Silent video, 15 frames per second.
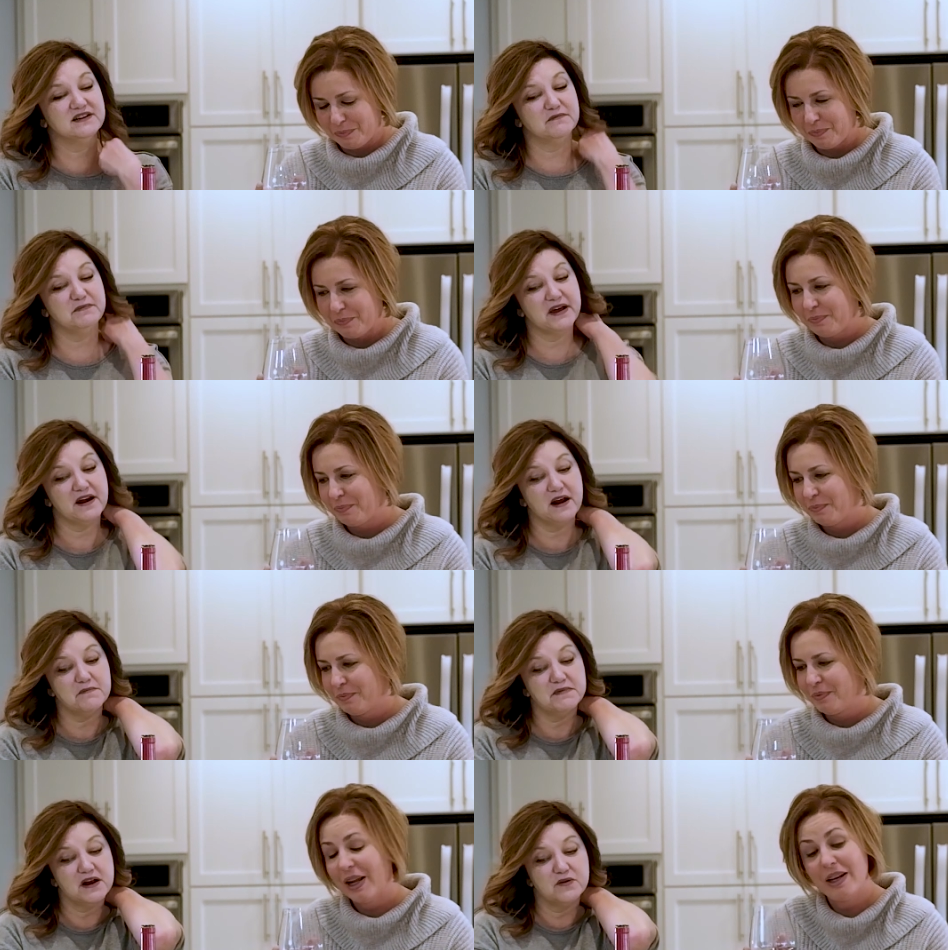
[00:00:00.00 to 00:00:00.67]
Speaker 1: is not
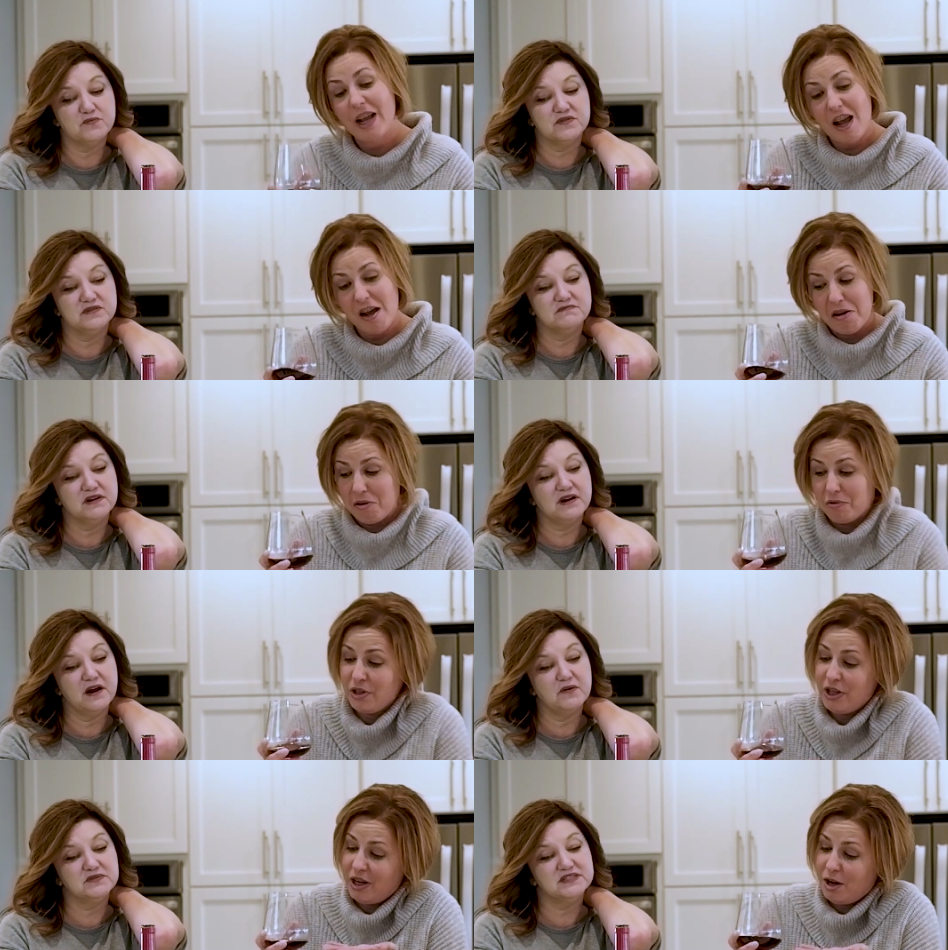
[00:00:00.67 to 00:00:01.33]
bad. I mean, I
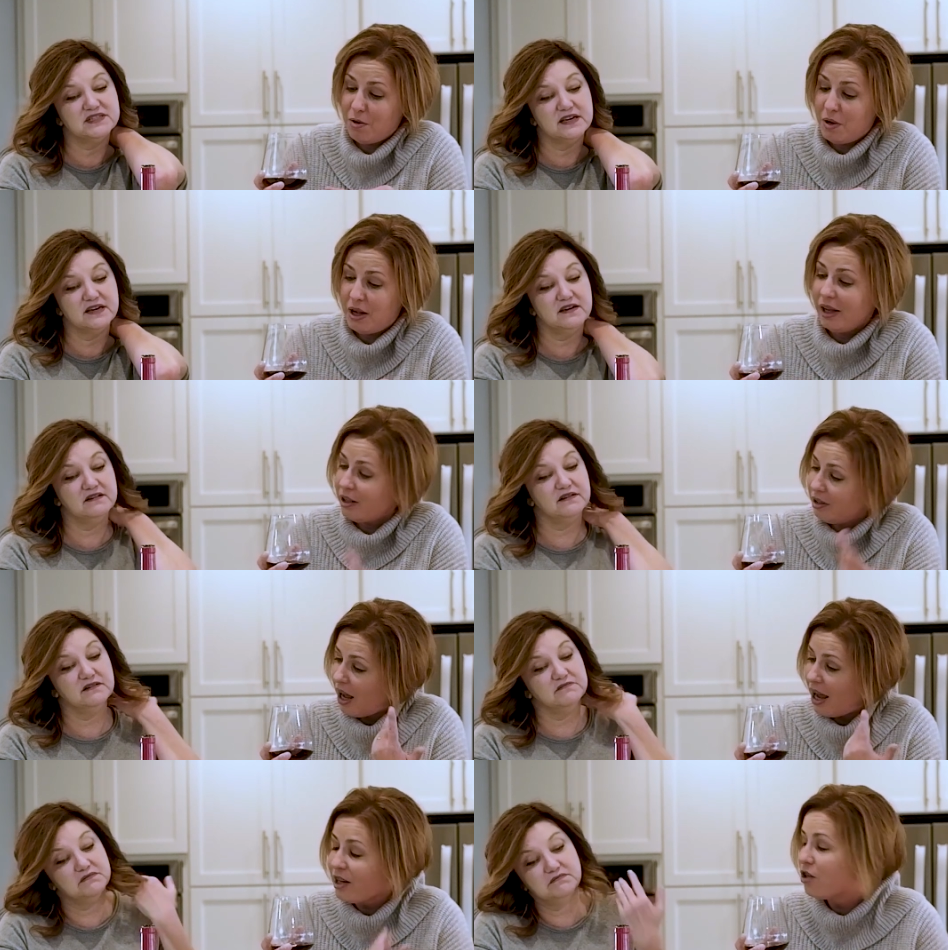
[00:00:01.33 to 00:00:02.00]
no, would, I would
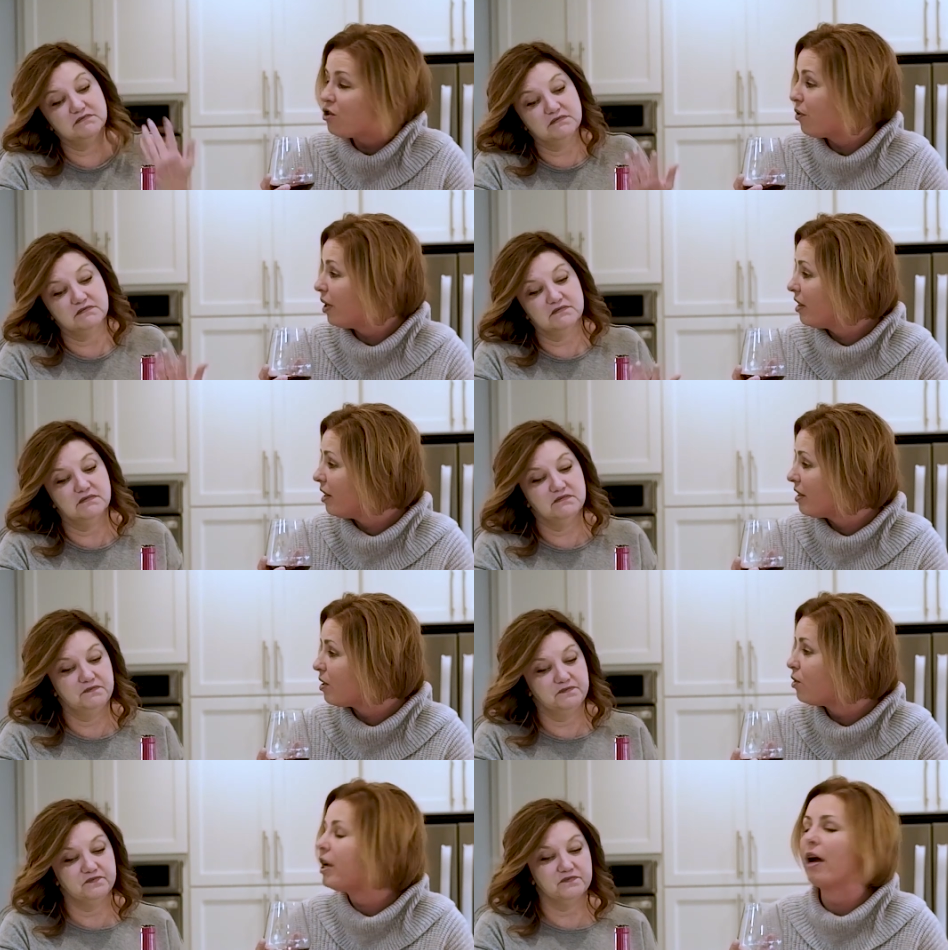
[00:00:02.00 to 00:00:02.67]
say what? I could drink
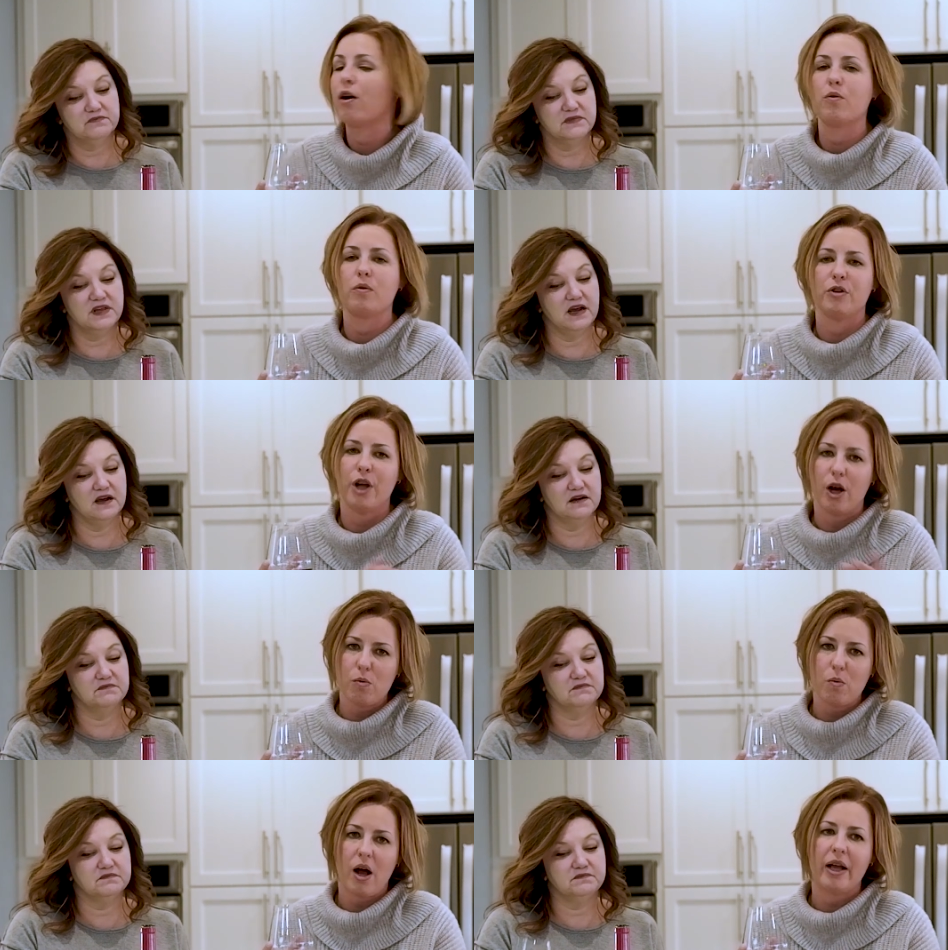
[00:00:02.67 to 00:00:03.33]
this. Now,
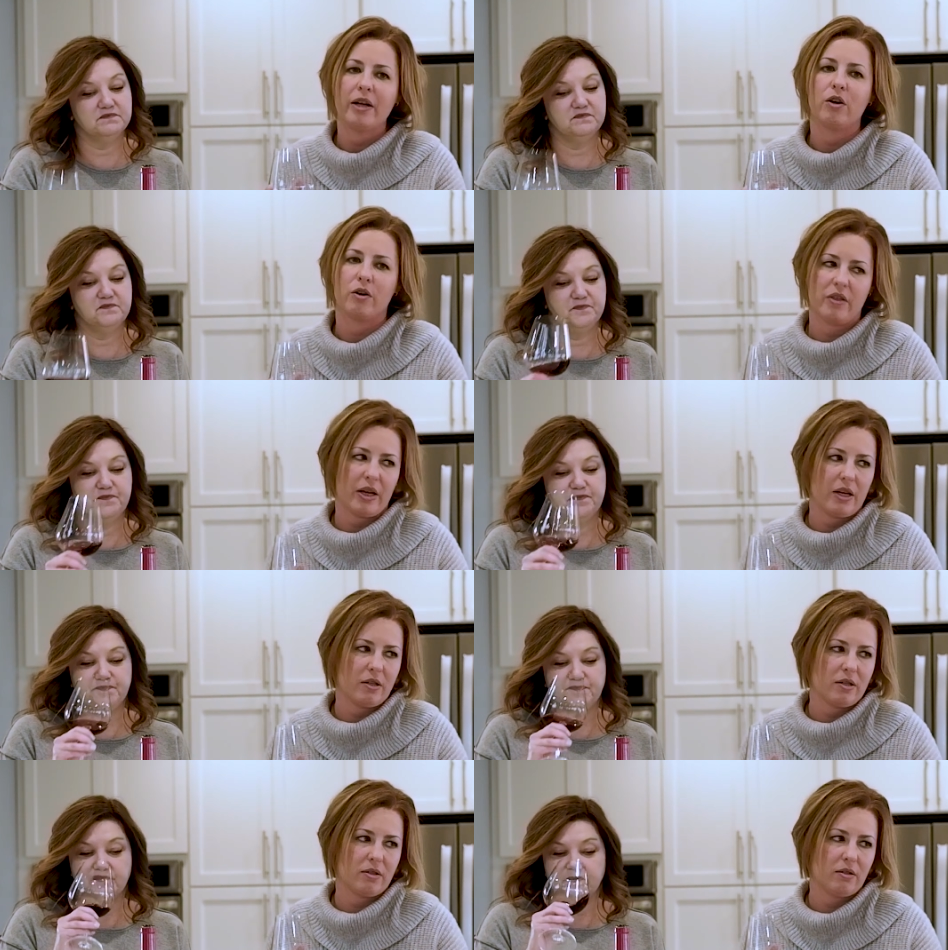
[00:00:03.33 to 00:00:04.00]
yeah. no wine or
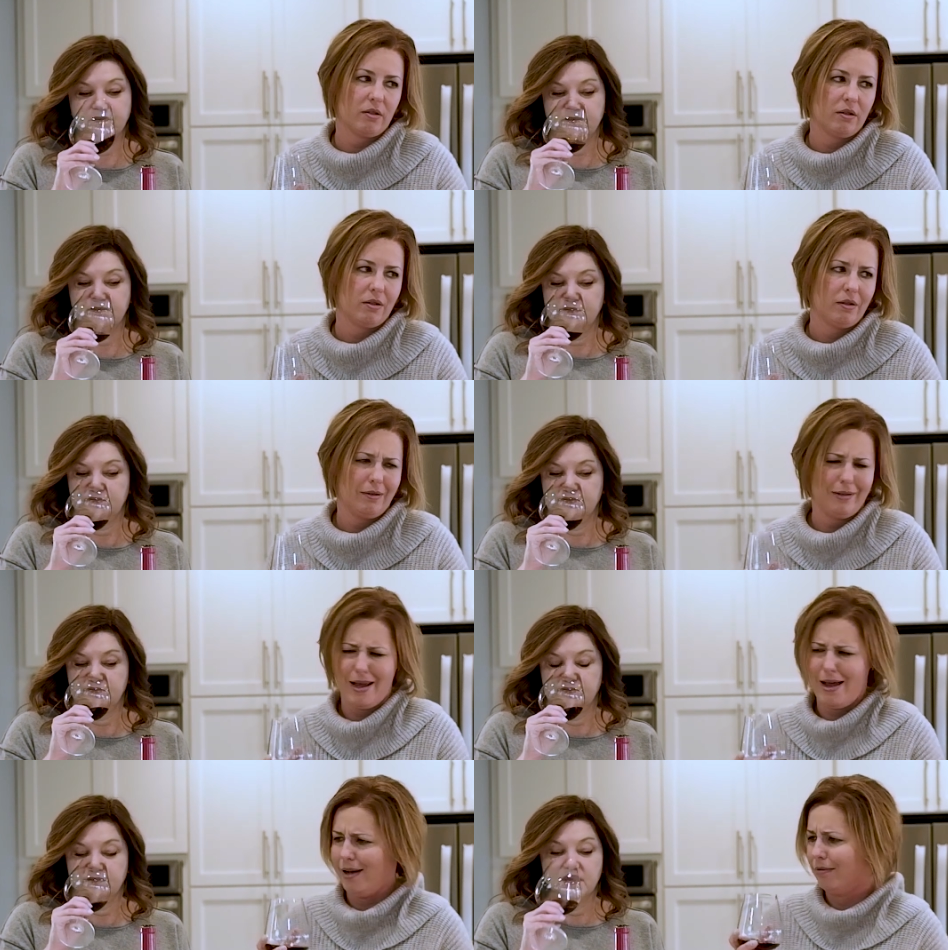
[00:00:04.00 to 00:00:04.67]
this.
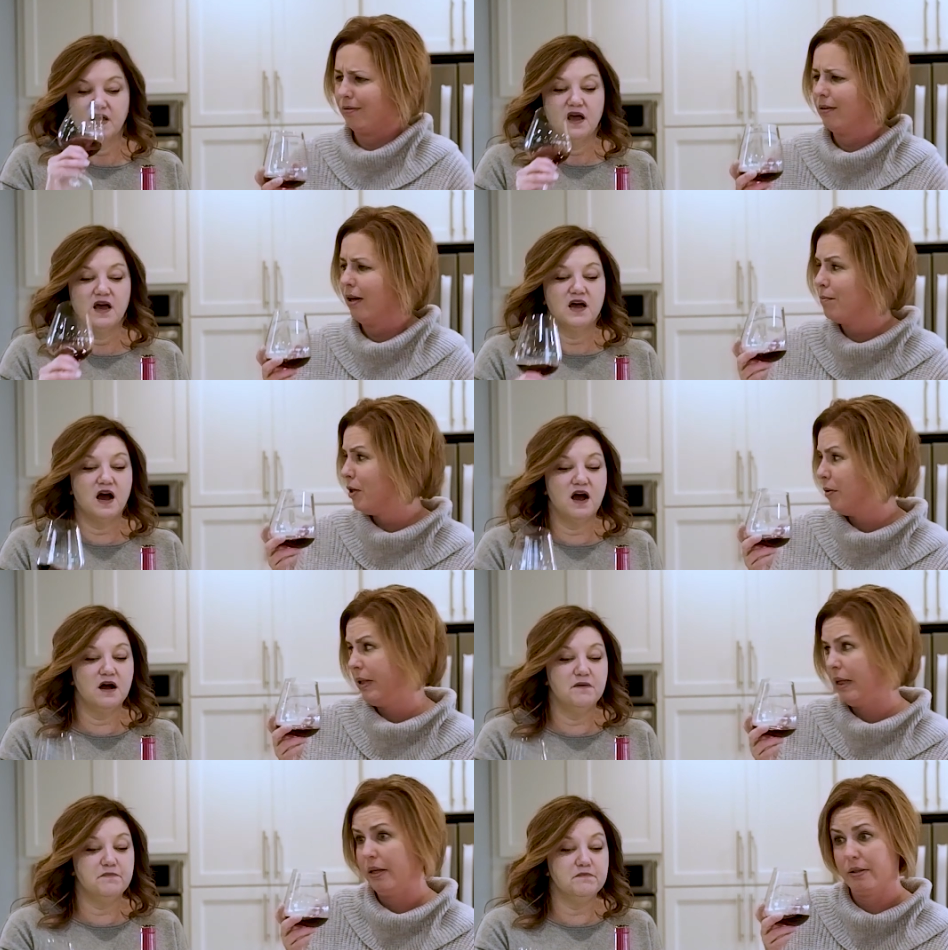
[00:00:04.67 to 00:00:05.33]
Yeah, I'm
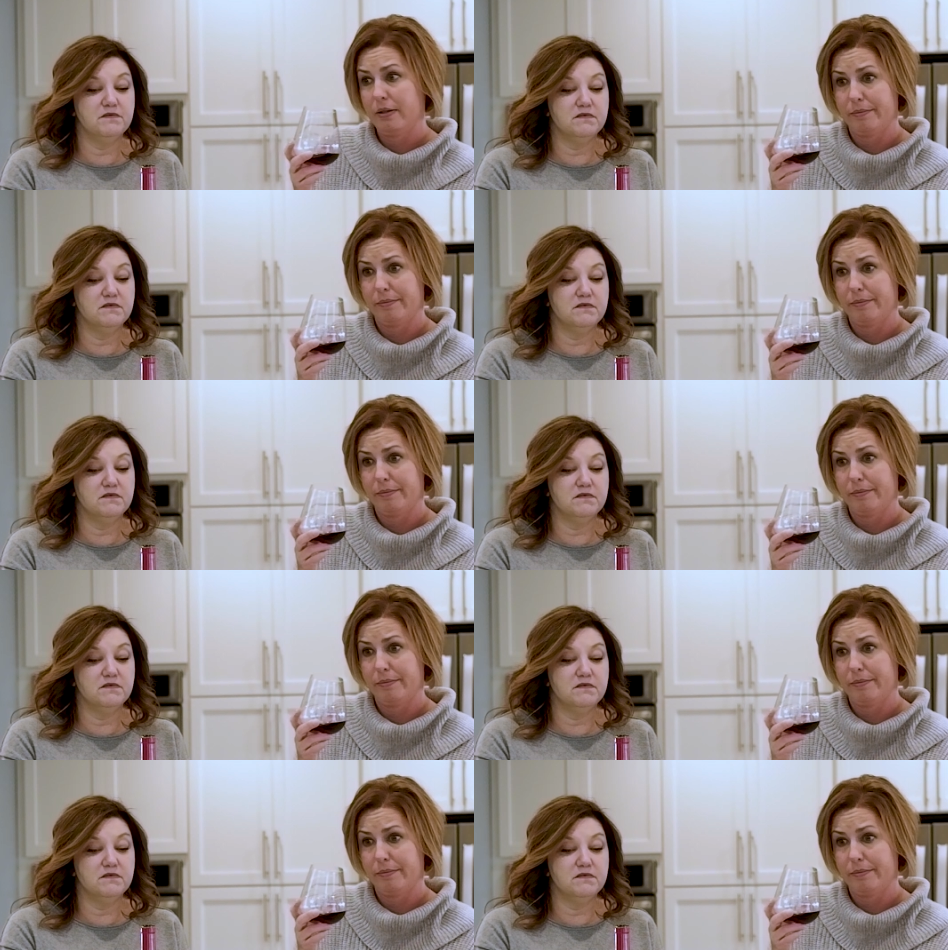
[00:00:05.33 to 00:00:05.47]
doing um, this.